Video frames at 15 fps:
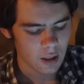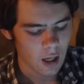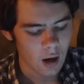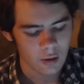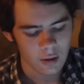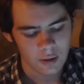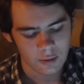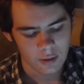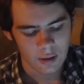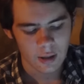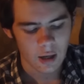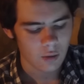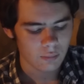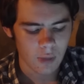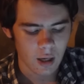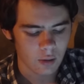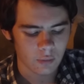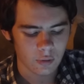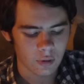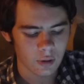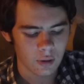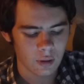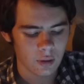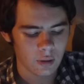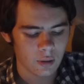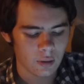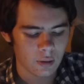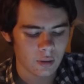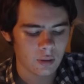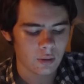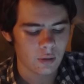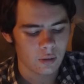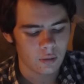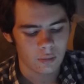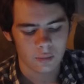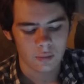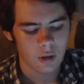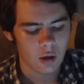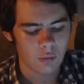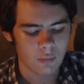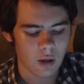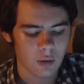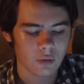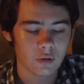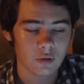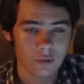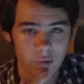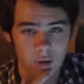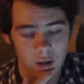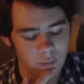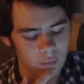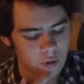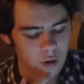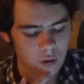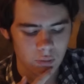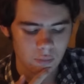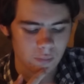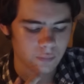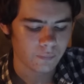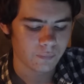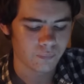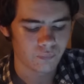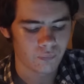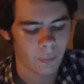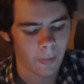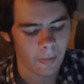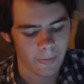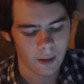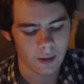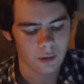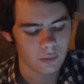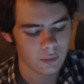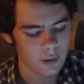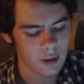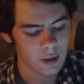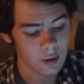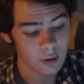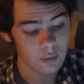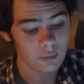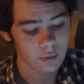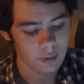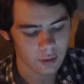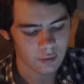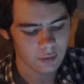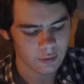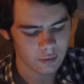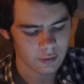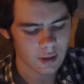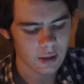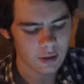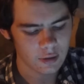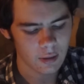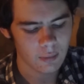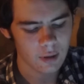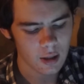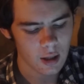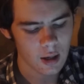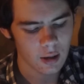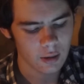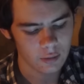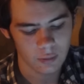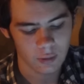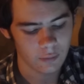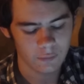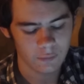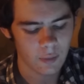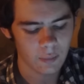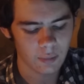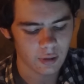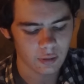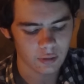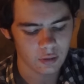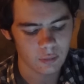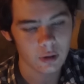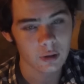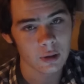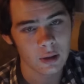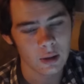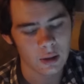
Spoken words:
Hareet there, now mek would, you know, now mek would strike him down. To a creukt, because yan chem a year, to a February or summat.